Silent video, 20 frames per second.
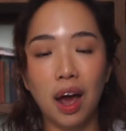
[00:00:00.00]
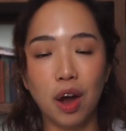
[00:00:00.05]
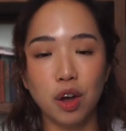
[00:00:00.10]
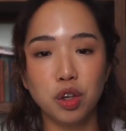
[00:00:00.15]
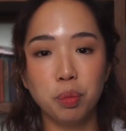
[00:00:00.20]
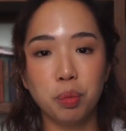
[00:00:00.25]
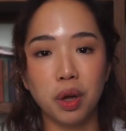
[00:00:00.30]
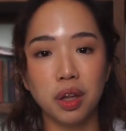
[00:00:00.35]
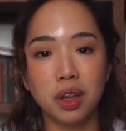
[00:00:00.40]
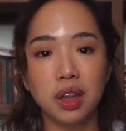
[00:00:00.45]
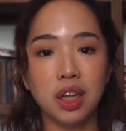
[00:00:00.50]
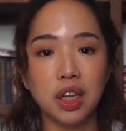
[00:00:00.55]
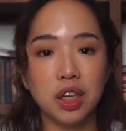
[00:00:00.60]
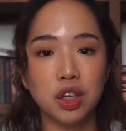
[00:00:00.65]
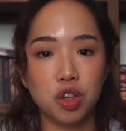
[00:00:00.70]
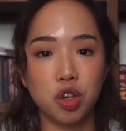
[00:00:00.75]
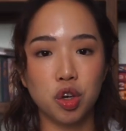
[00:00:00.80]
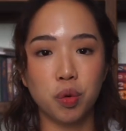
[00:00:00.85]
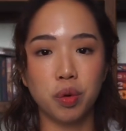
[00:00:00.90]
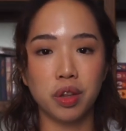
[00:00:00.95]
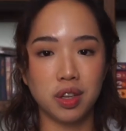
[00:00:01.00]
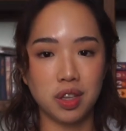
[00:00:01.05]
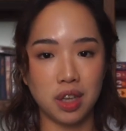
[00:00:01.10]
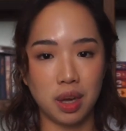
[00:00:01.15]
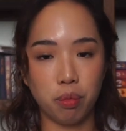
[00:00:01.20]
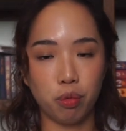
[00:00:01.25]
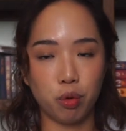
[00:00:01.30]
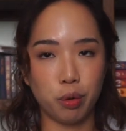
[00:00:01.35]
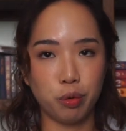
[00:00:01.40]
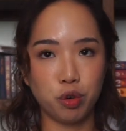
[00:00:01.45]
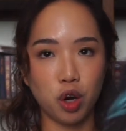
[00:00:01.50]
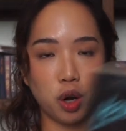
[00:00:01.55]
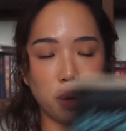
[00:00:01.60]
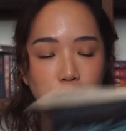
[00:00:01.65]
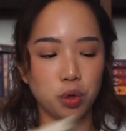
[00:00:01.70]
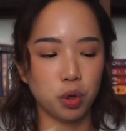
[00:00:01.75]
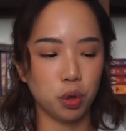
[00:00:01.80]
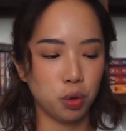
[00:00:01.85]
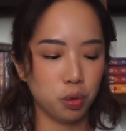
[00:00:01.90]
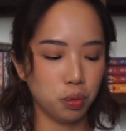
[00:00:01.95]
also bought these two in the same thrift shop. So